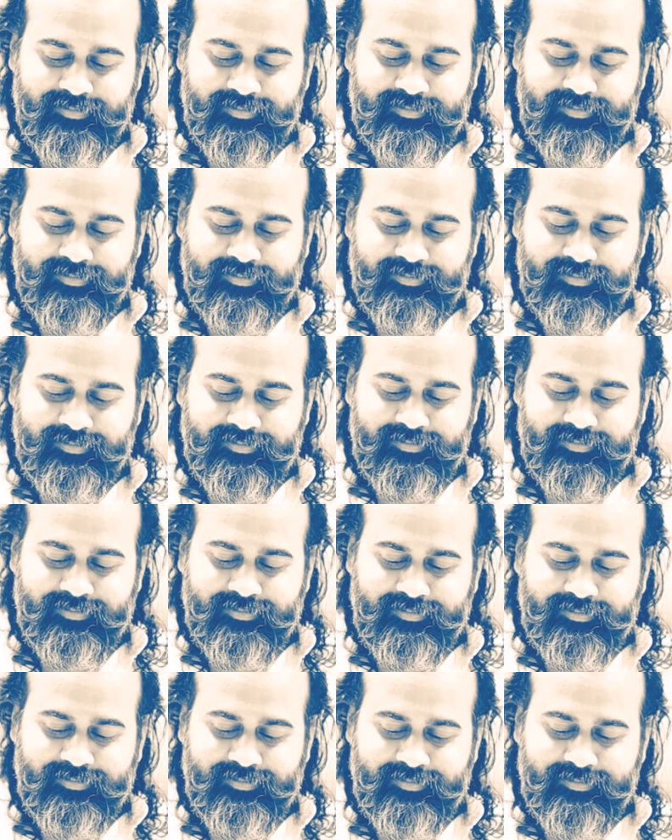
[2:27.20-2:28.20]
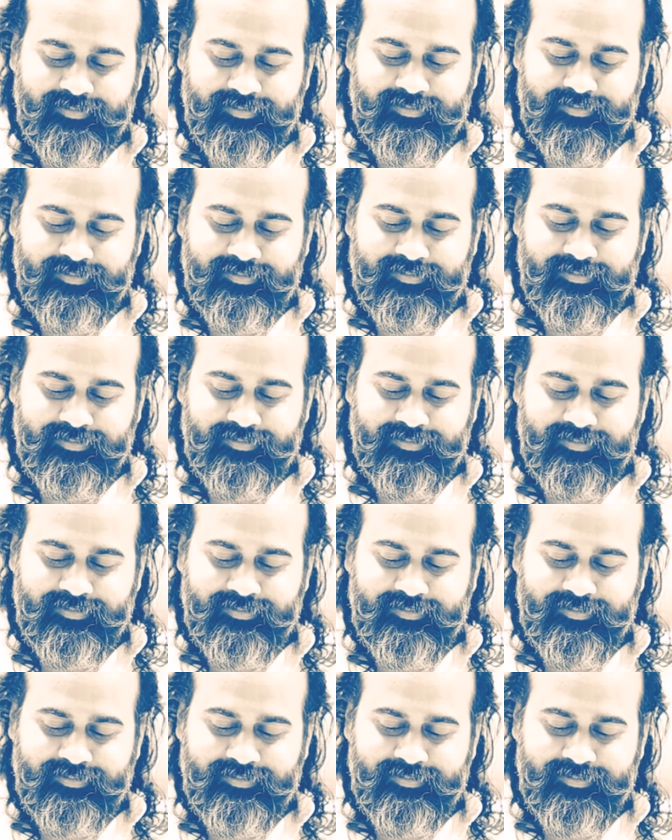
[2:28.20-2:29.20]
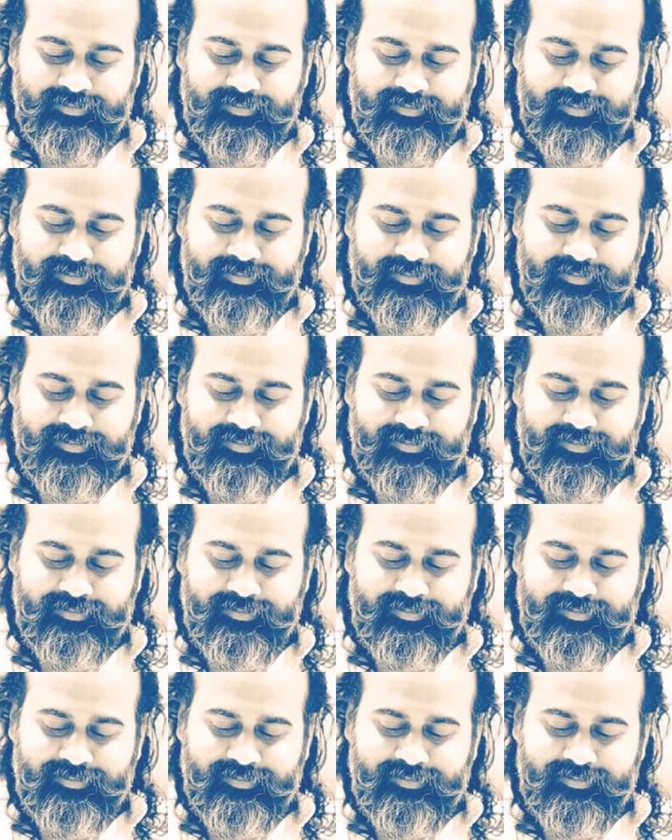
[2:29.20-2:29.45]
(no one is talking)